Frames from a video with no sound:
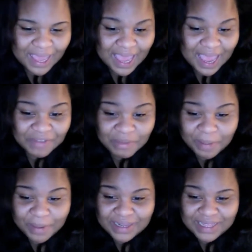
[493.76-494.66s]
after my
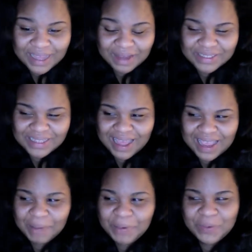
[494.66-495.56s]
birthday, I
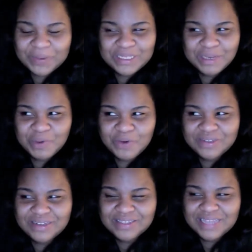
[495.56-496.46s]
remember we went to the movies
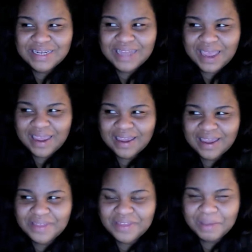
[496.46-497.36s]
and I was like, dang,
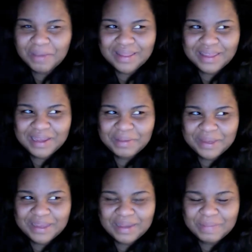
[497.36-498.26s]
I think I might like him
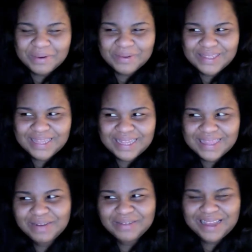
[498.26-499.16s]
again. But it wasn't like
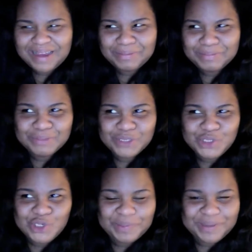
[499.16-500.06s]
that. It was like, I'm
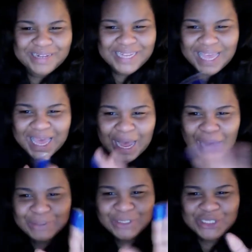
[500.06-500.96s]
tripping.
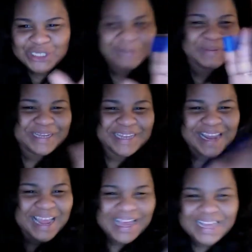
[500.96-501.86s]
I'm just tripping.
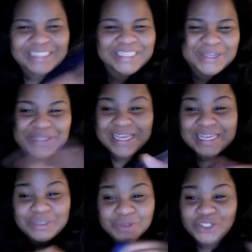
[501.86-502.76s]
Excuse that,
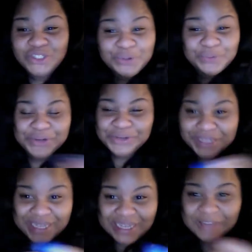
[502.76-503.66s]
because he was just looking real
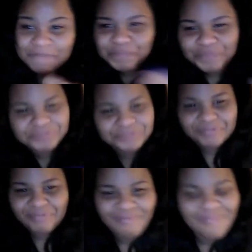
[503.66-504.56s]
good
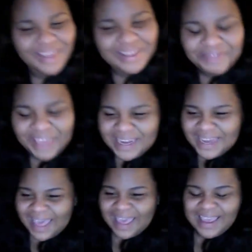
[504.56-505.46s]
that
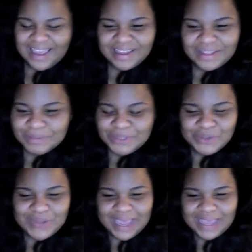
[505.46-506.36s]
day, them
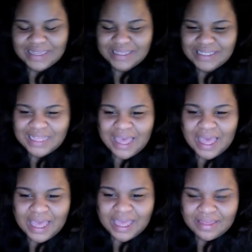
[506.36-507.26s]
2 days.
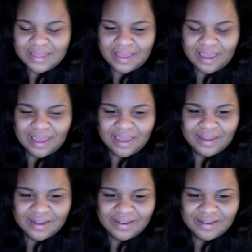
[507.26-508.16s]

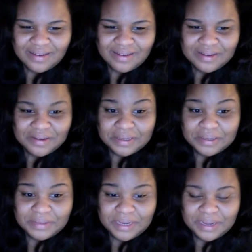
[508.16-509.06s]
And I
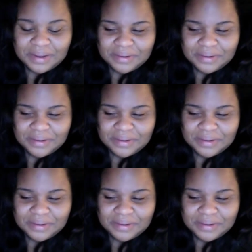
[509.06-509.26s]
don't know.